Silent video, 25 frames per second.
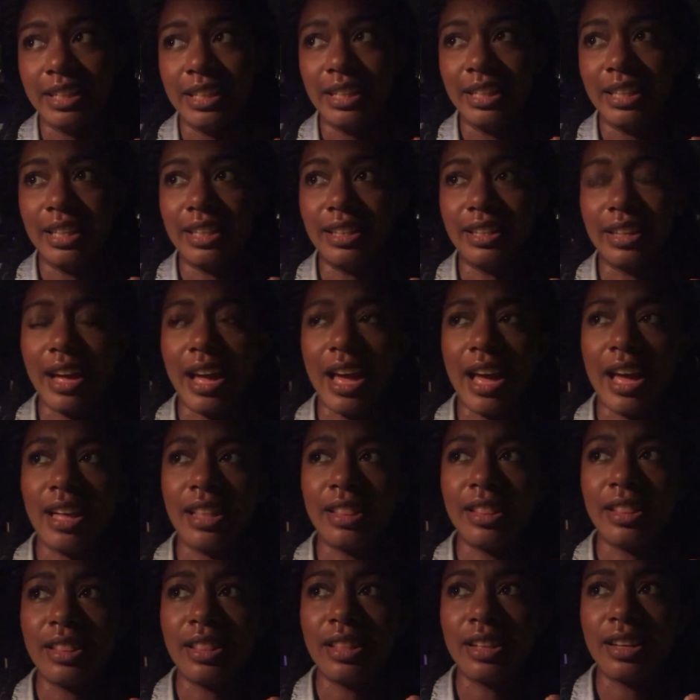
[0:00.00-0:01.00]

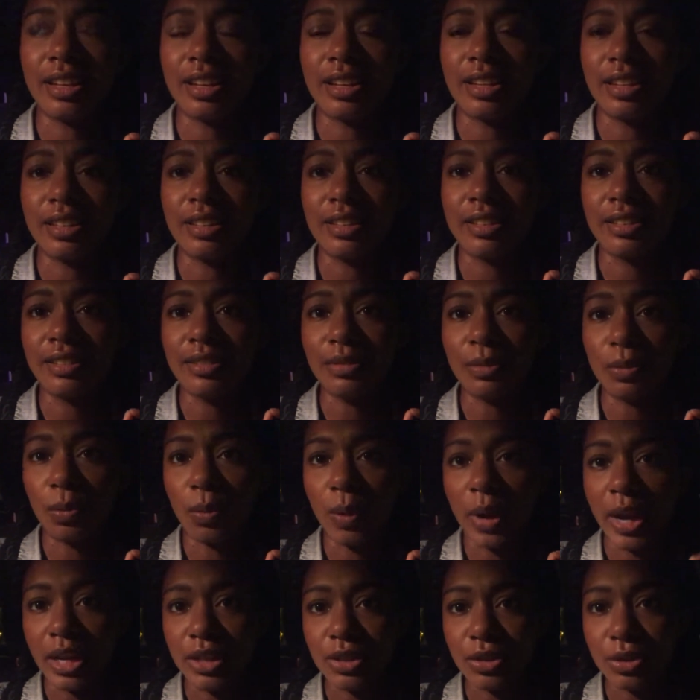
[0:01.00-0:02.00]
and the
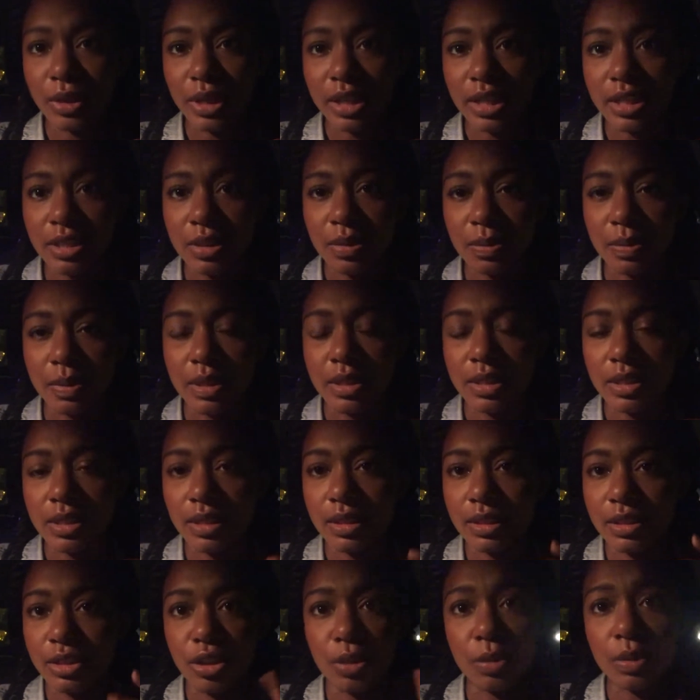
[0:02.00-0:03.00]
waitress
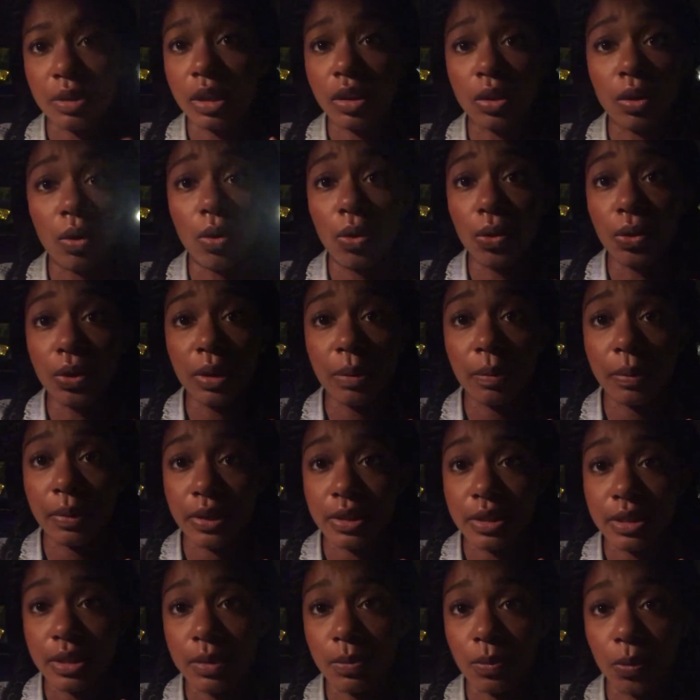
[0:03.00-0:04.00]
she was like the only
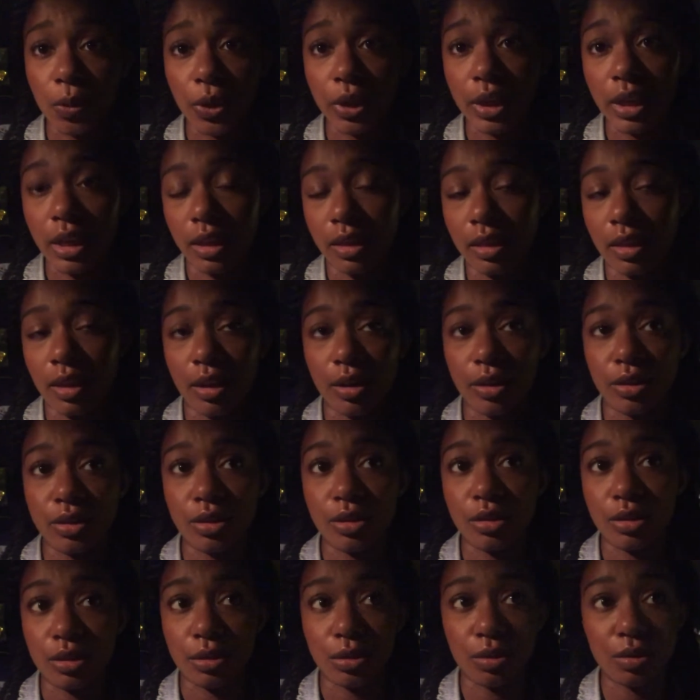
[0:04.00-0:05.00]
person working there, so
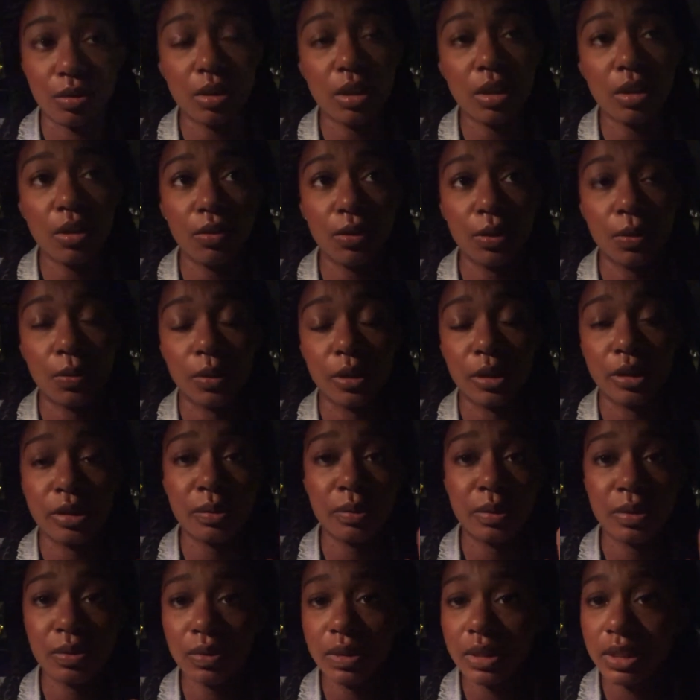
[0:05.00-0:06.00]
she was really overworked,
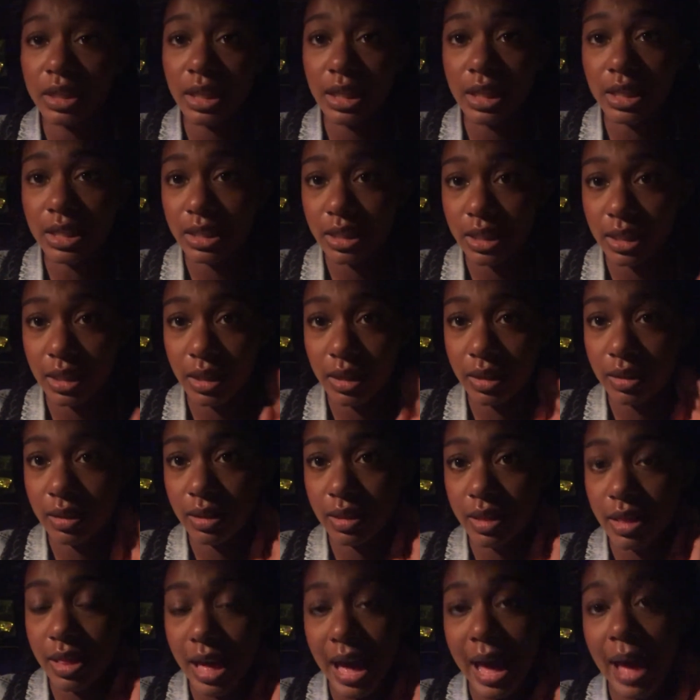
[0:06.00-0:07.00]
which really isn't
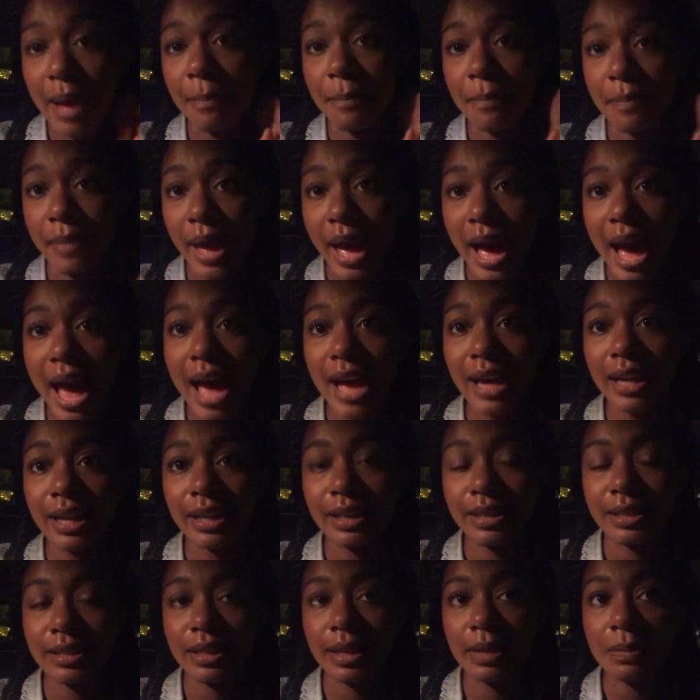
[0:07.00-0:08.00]
that bad,
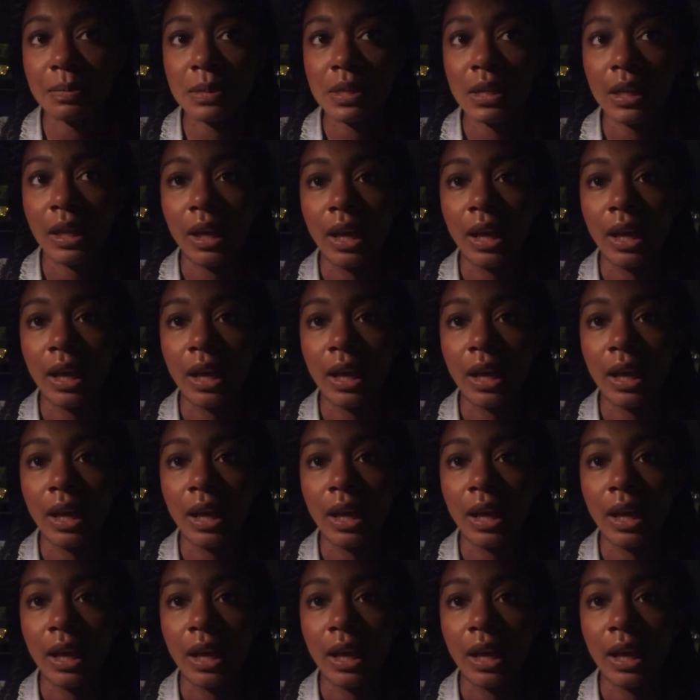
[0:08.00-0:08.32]
except